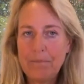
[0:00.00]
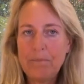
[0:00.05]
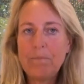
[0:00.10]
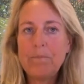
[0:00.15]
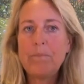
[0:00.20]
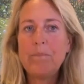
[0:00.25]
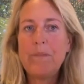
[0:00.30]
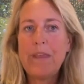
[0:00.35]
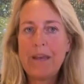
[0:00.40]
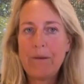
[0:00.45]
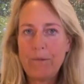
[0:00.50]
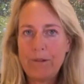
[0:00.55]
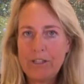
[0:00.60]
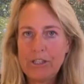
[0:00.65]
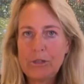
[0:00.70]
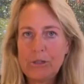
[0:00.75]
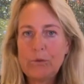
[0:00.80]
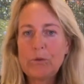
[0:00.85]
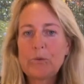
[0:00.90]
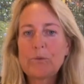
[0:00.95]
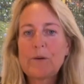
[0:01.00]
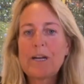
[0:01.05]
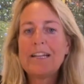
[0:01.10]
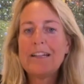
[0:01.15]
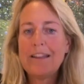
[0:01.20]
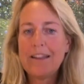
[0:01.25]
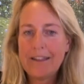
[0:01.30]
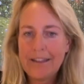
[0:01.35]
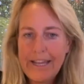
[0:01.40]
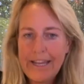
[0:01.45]
they will do the
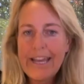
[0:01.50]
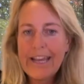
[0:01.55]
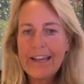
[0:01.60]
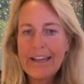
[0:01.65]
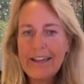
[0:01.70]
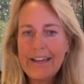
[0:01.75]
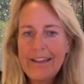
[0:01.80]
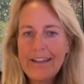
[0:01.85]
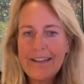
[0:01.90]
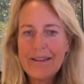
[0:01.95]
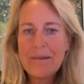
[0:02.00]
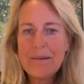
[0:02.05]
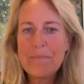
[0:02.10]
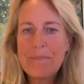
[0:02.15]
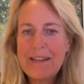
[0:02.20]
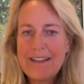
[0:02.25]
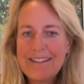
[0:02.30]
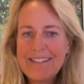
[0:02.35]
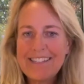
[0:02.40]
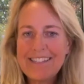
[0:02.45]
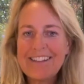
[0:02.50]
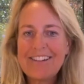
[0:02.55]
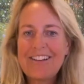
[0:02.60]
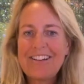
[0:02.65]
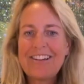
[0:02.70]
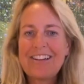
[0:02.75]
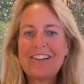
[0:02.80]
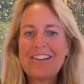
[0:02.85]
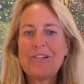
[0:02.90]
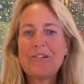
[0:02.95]
right thing based
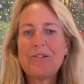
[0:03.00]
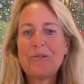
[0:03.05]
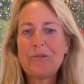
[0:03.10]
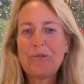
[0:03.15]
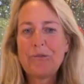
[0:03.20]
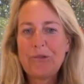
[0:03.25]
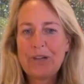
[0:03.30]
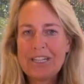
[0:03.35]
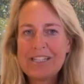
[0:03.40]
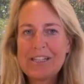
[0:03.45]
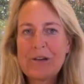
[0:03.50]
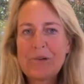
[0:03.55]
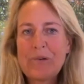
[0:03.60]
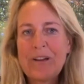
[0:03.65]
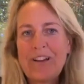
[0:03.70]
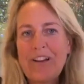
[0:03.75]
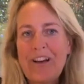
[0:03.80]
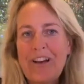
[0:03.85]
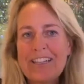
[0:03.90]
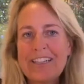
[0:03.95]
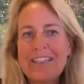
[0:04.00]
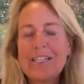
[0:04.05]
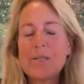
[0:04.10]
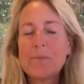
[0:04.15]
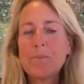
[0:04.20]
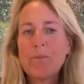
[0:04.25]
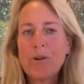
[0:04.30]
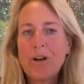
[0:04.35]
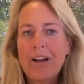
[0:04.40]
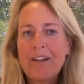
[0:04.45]
on what is going on in this
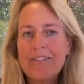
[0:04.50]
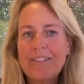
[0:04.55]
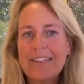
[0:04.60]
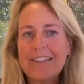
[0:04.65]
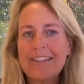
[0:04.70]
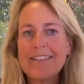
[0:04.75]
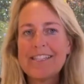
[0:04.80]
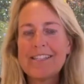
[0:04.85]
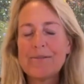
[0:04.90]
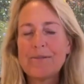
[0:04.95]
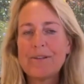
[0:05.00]
province with